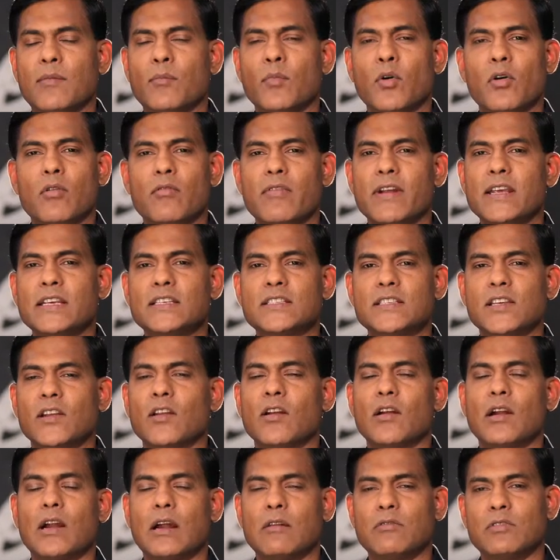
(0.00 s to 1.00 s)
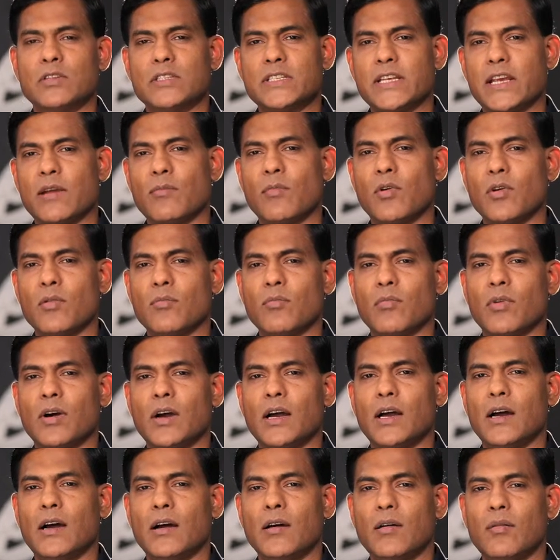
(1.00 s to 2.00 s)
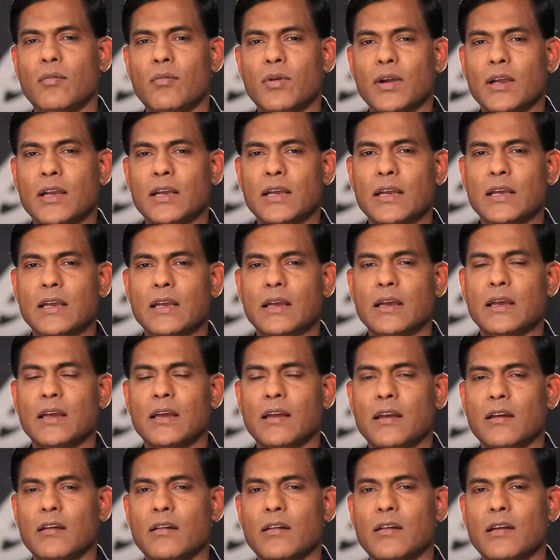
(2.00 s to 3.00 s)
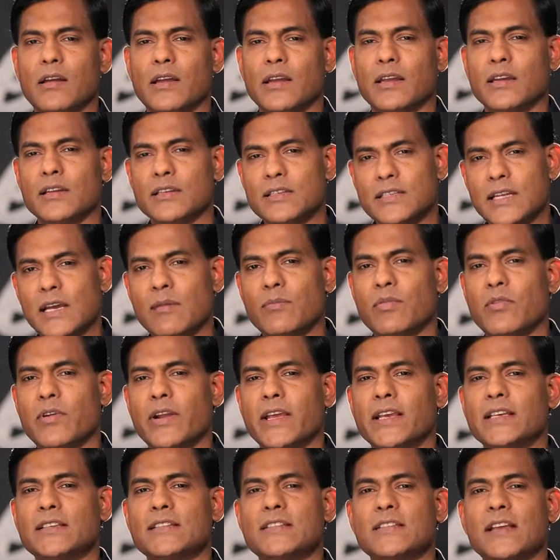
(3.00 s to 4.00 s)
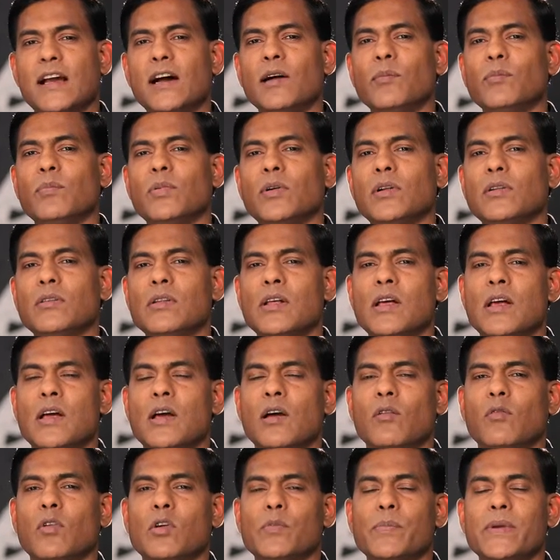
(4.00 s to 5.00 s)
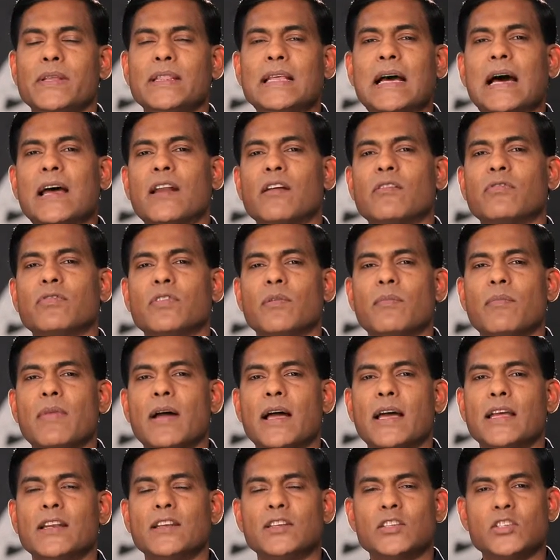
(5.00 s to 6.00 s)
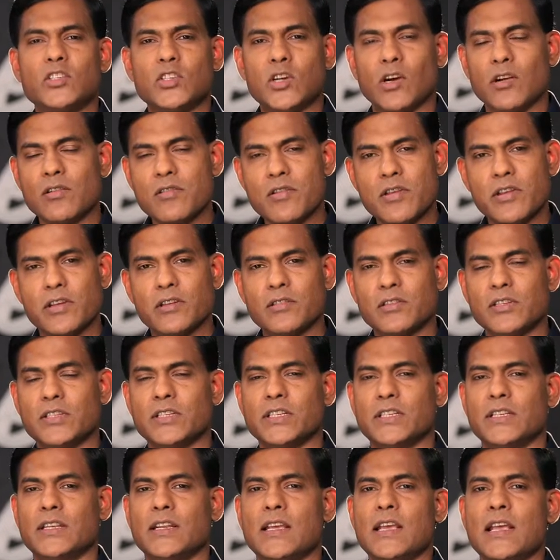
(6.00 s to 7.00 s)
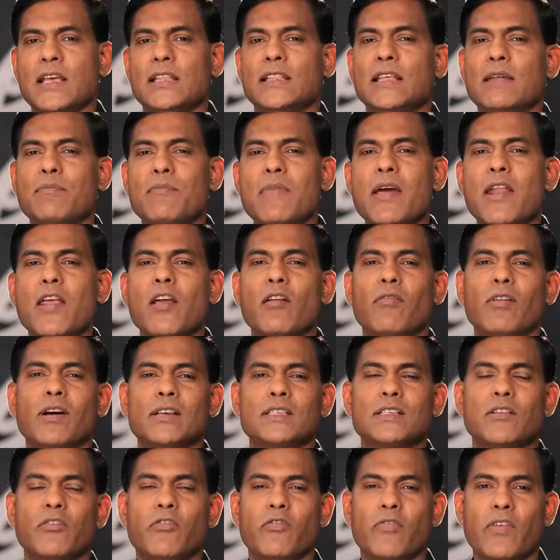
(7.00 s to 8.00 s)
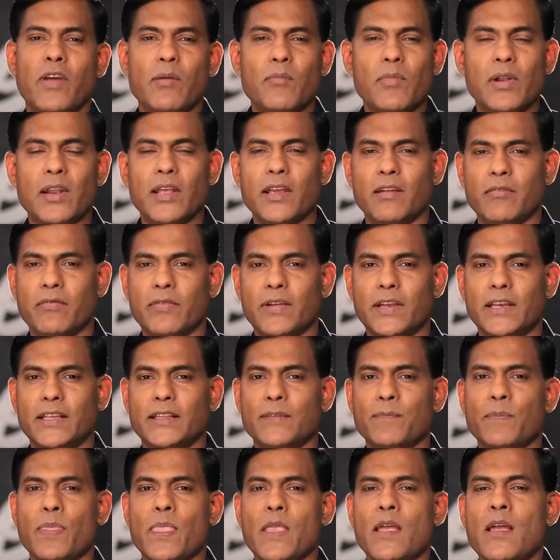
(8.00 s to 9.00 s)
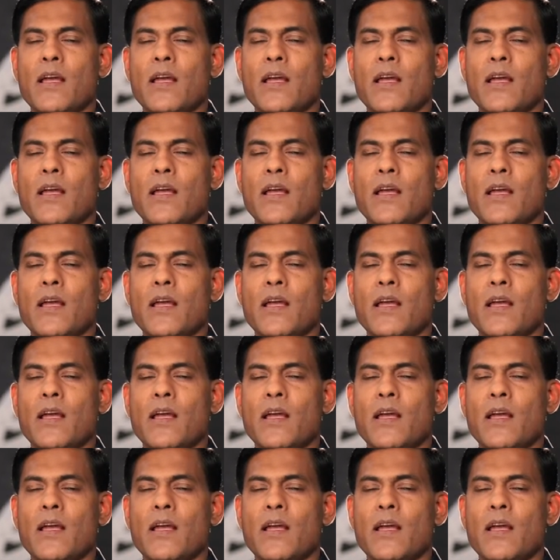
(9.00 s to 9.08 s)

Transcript: A more recent, or I would say a more uh, uh, contemporary example, would be that of the man John Newton, that many of us are familiar with.